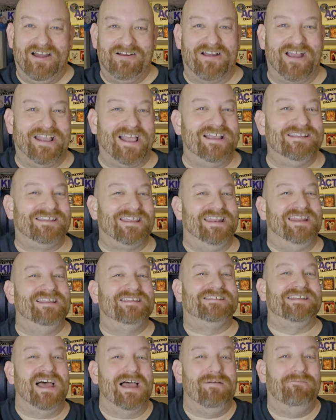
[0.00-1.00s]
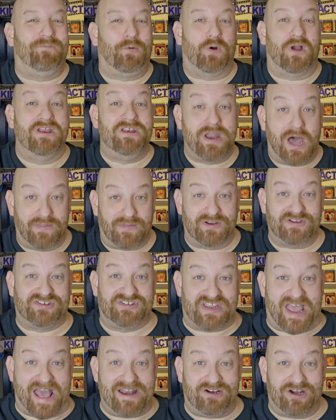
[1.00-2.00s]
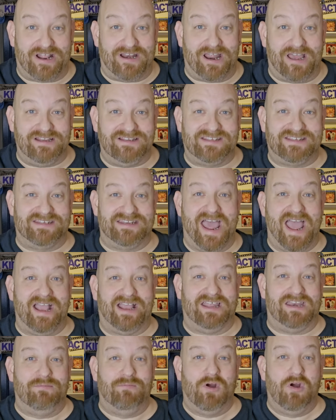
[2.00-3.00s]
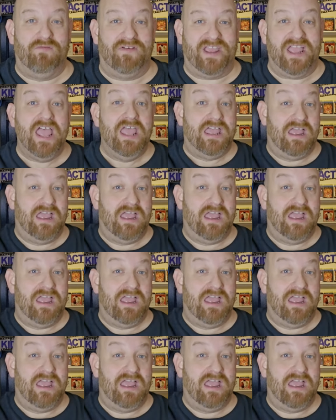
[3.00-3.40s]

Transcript: All right, guys, it is time for another Saturday night snack and a movie,